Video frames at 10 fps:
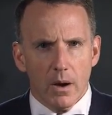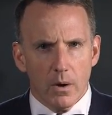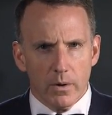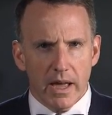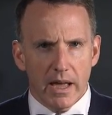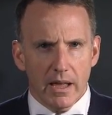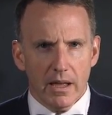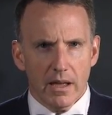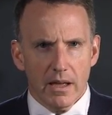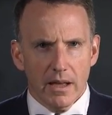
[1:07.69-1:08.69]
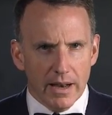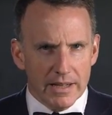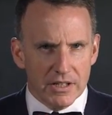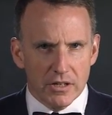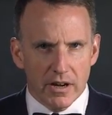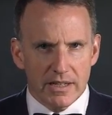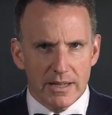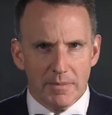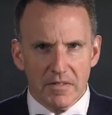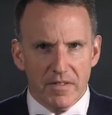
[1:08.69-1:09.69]
Okay, let's try
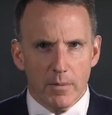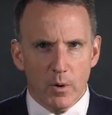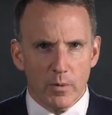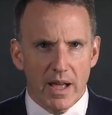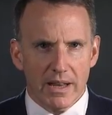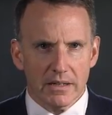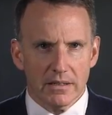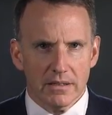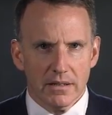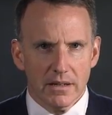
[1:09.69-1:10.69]
something far more radical.